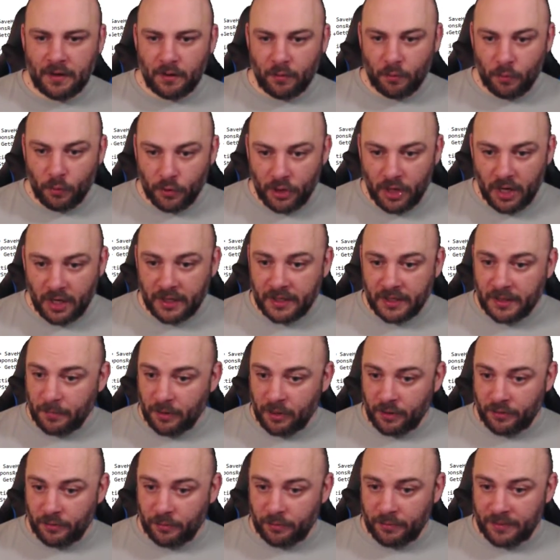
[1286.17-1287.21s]
We're not going to
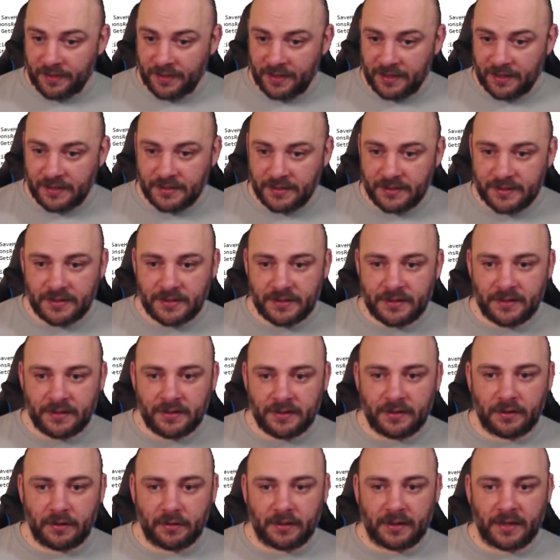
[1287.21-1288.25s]
bother with this.
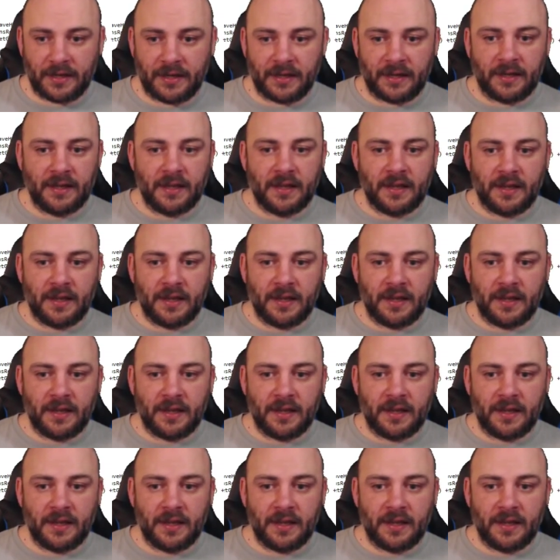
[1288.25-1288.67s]
Okay.